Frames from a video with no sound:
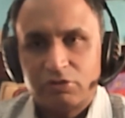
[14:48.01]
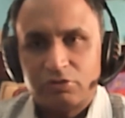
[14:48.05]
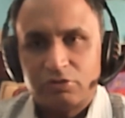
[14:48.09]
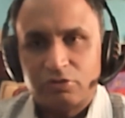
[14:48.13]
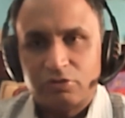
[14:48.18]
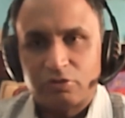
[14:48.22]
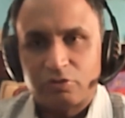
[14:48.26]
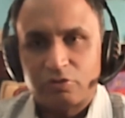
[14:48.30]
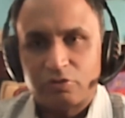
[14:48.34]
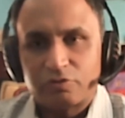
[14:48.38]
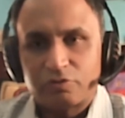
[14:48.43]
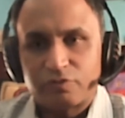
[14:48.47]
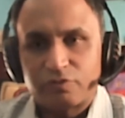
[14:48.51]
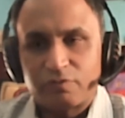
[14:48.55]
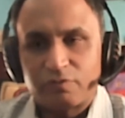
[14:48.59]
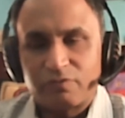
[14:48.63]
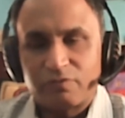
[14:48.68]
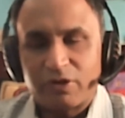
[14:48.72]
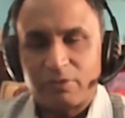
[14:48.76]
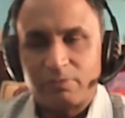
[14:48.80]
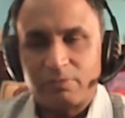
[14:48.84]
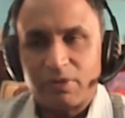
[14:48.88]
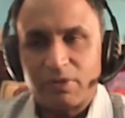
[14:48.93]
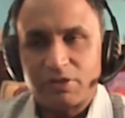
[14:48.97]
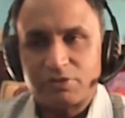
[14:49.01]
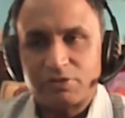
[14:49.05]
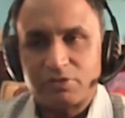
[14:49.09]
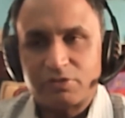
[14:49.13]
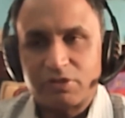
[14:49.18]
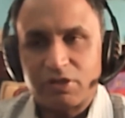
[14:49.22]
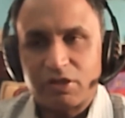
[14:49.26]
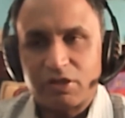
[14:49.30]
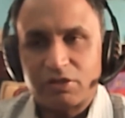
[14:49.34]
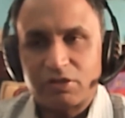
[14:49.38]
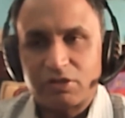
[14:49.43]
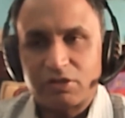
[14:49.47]
You'll go from one place to
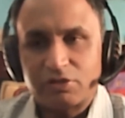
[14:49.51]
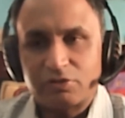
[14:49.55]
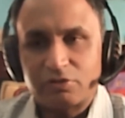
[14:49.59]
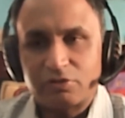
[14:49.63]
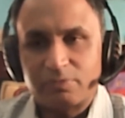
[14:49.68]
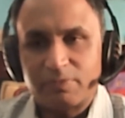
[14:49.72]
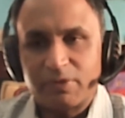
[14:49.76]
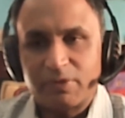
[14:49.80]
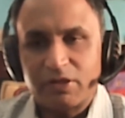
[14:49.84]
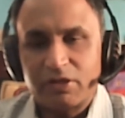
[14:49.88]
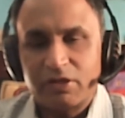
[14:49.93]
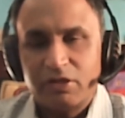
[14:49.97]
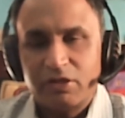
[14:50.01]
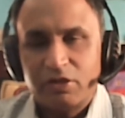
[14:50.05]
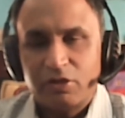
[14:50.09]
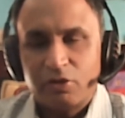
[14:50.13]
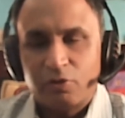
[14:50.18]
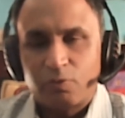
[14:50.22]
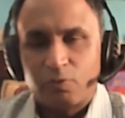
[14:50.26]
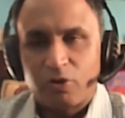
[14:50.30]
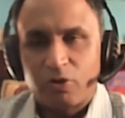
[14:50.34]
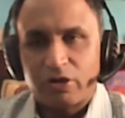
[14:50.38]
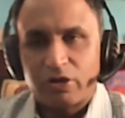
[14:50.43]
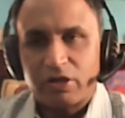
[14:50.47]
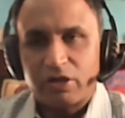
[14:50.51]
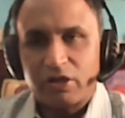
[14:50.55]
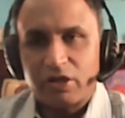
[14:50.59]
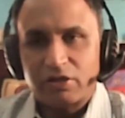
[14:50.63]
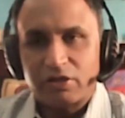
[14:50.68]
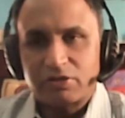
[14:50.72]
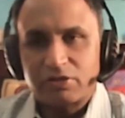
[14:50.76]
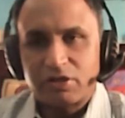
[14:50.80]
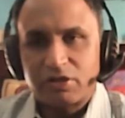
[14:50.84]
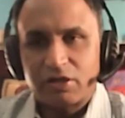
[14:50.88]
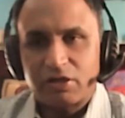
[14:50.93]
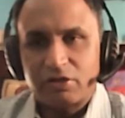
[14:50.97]
the other. You'll be walking
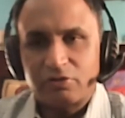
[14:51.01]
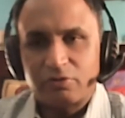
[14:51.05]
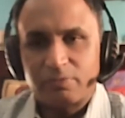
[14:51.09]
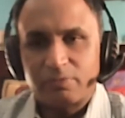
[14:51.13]
and studying.